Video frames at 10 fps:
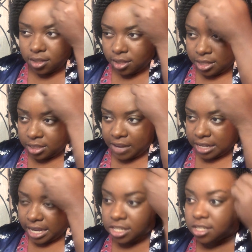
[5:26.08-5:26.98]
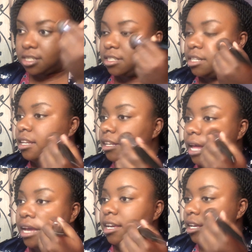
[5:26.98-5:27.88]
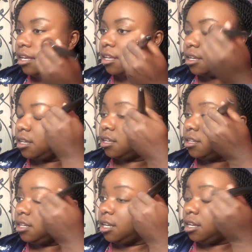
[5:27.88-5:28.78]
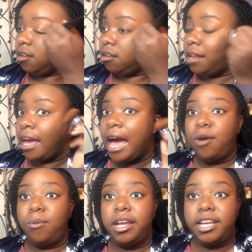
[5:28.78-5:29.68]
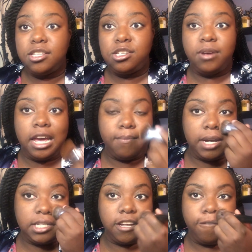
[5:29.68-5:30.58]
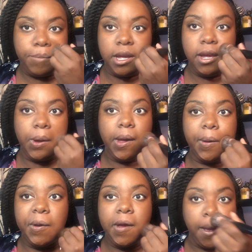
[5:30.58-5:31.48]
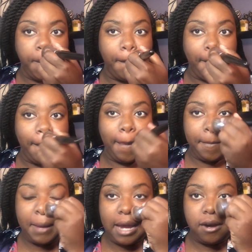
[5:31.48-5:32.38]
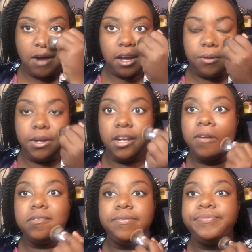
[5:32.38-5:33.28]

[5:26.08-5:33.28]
this foundation is looking like I don't want to get too ahead of myself, but I'm kind of rocking with it.